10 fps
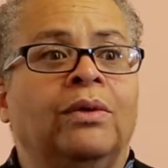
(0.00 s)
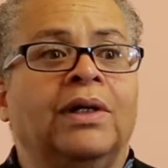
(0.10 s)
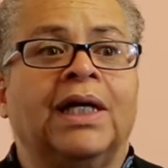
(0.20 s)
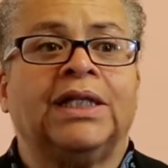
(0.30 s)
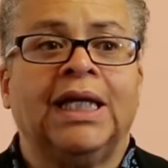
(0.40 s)

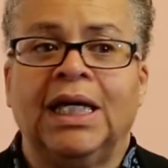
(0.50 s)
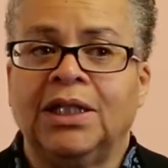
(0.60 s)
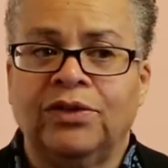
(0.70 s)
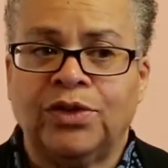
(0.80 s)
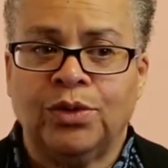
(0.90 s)
at the
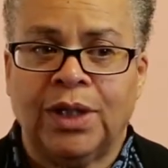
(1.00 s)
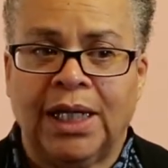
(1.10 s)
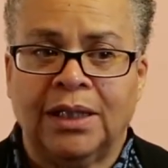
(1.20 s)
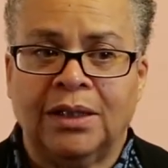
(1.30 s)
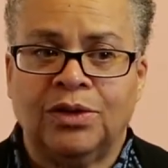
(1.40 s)
end of
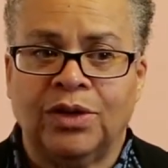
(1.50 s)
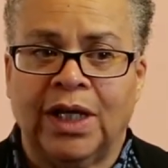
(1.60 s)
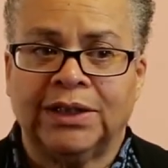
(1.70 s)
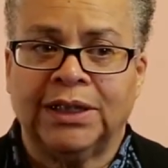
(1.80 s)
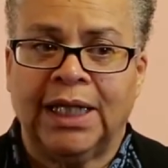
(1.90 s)

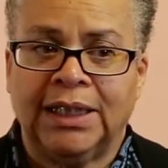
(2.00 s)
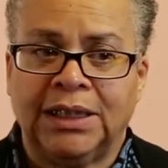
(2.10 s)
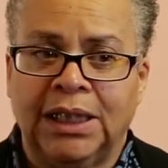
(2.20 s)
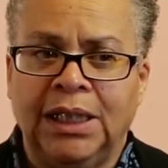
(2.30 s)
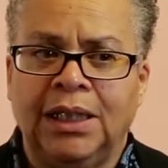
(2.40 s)

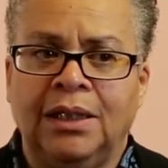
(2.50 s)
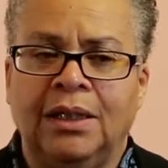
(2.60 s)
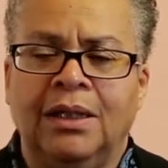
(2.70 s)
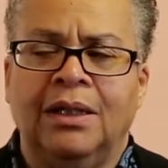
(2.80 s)
2019,